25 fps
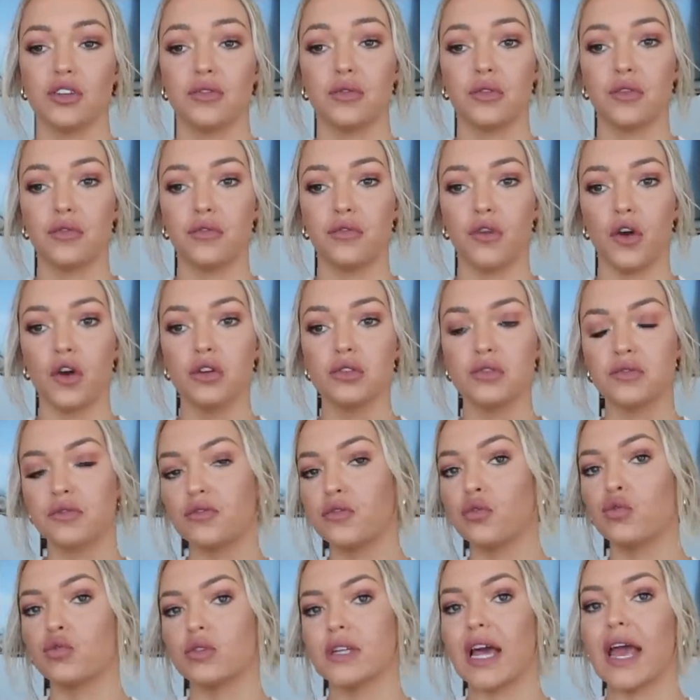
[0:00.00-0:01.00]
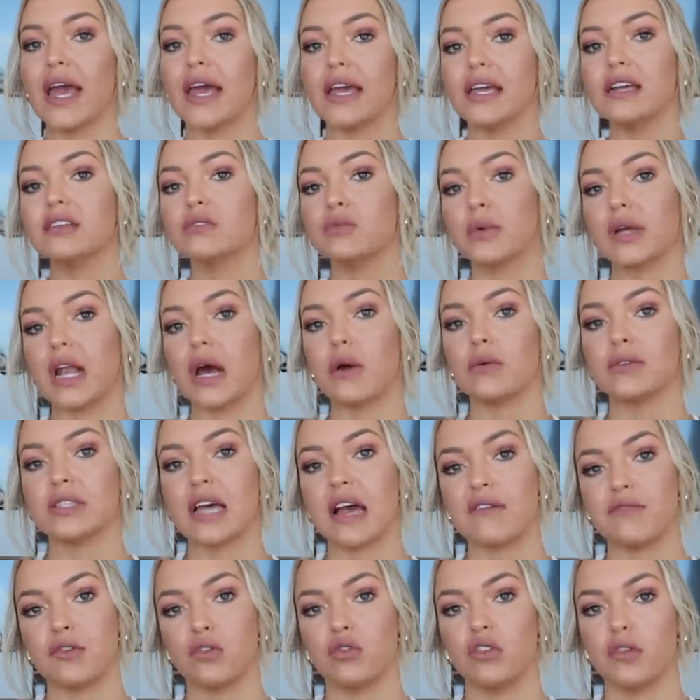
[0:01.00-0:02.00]
So for the first 4 days when I was
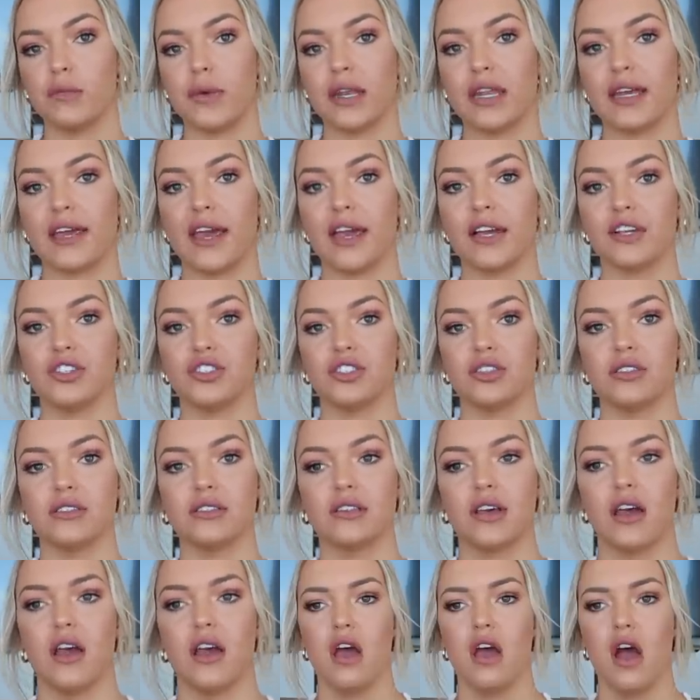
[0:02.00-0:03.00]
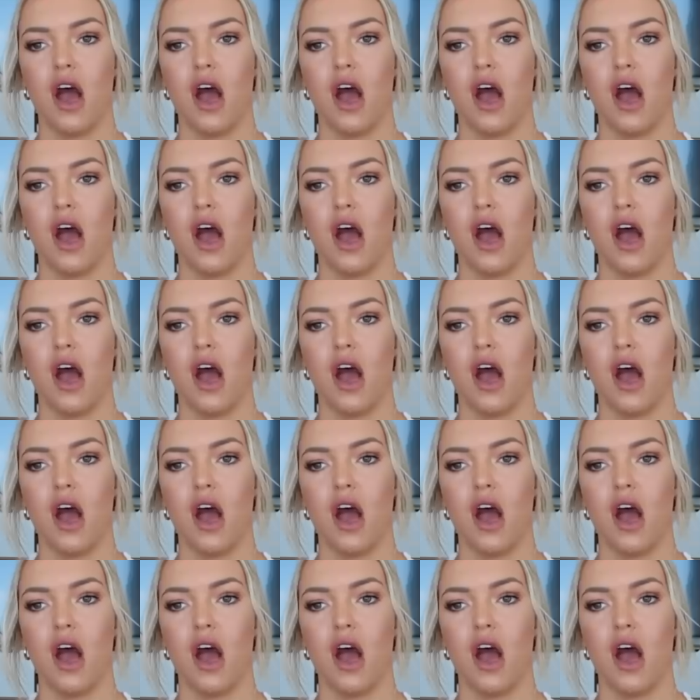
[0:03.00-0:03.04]
having all the medications,